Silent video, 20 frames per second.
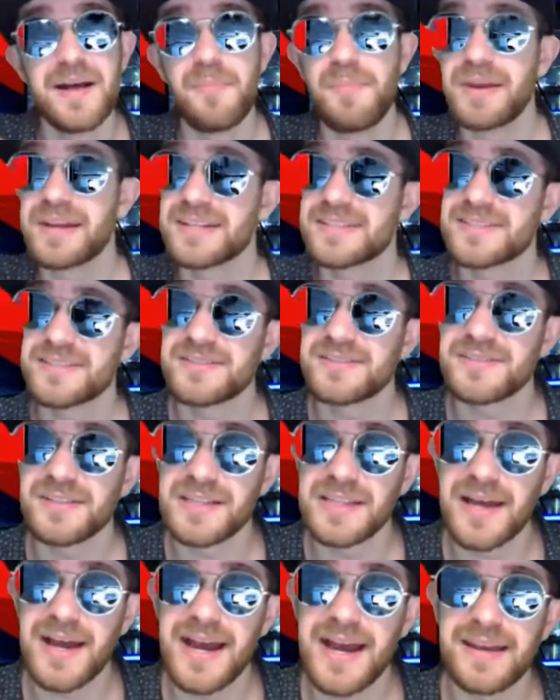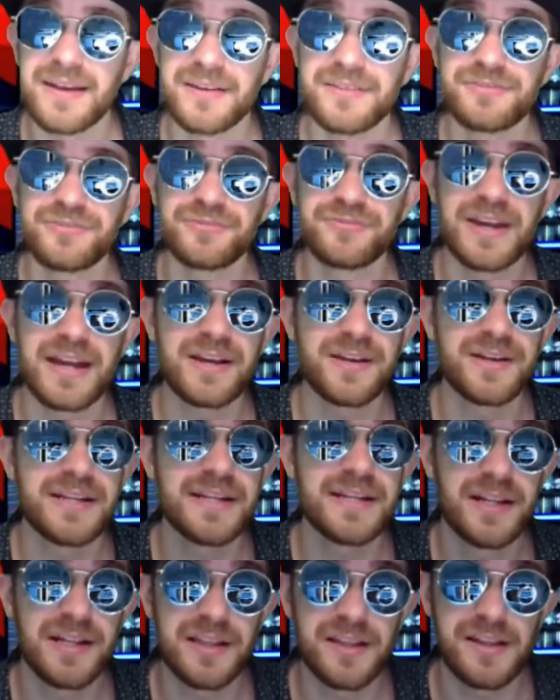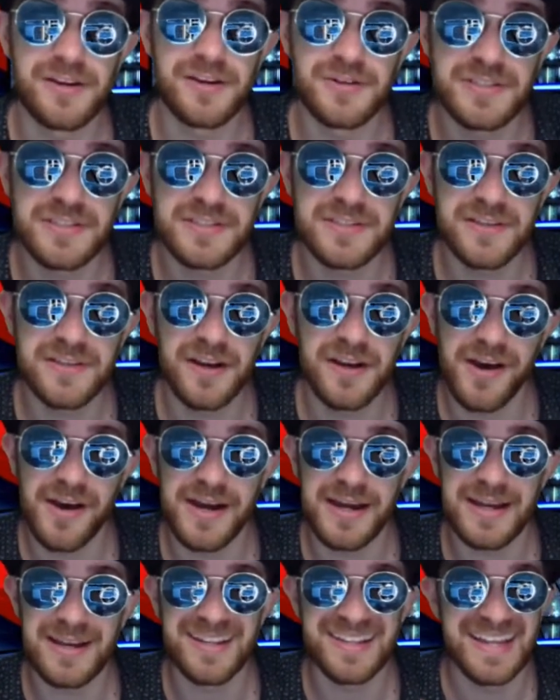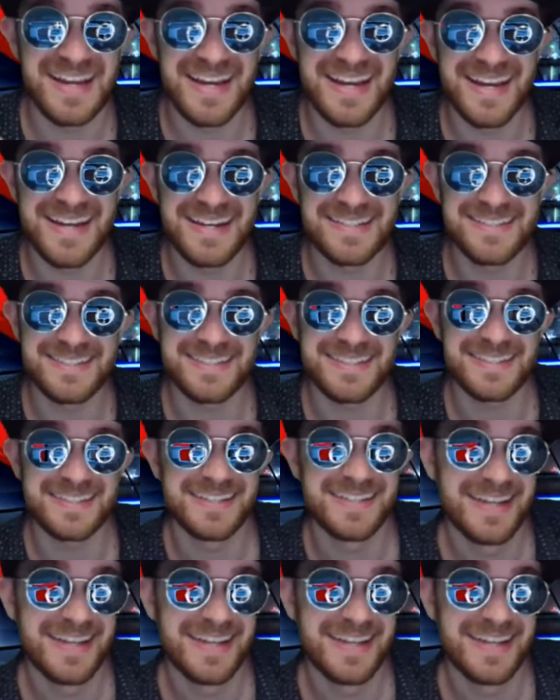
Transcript: because there's a lot of very close odd lines